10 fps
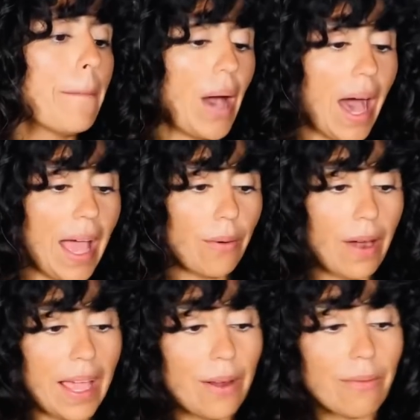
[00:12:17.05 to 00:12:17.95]

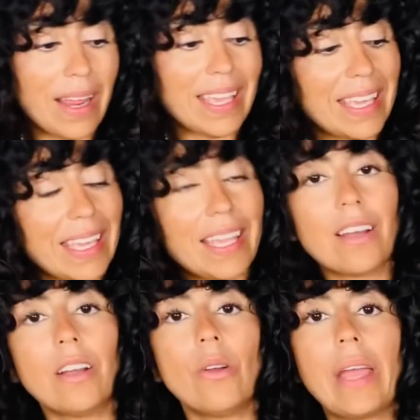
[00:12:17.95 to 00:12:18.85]
Pyrite right
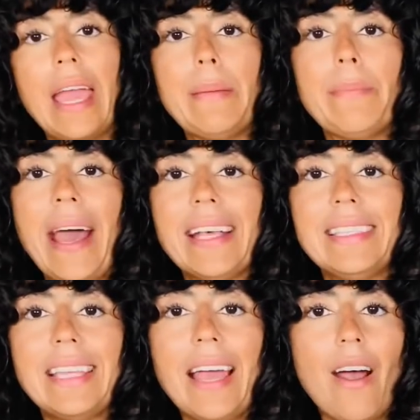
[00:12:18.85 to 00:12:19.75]
here. Okay,
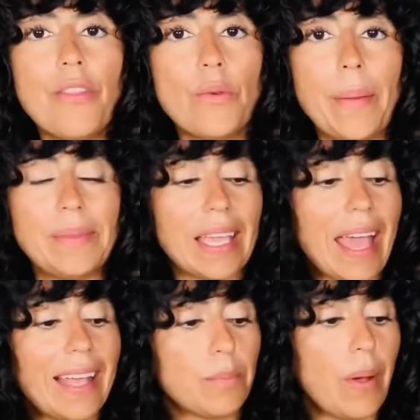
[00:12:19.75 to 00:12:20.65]
Bastet on the website
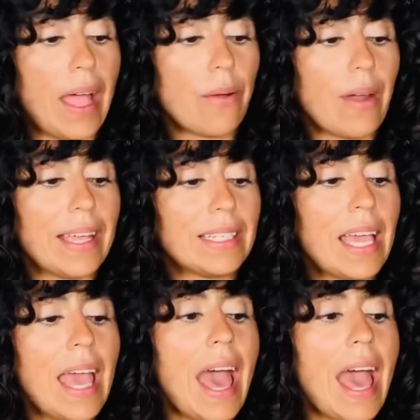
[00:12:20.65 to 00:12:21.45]
has pyrite.